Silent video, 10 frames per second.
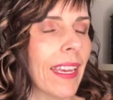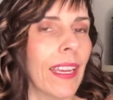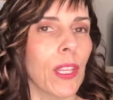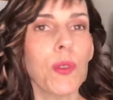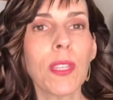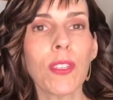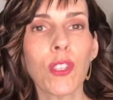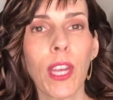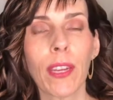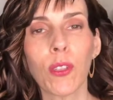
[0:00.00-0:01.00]
use this
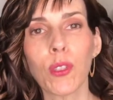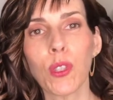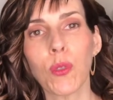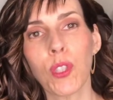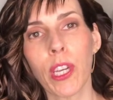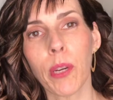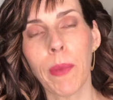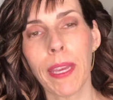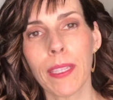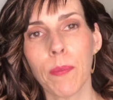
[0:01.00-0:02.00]
channel to share
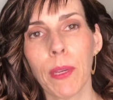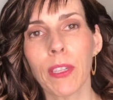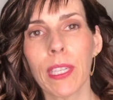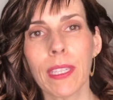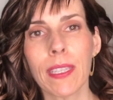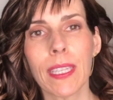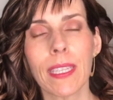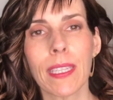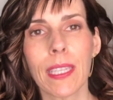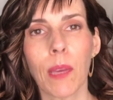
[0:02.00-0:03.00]
my experiences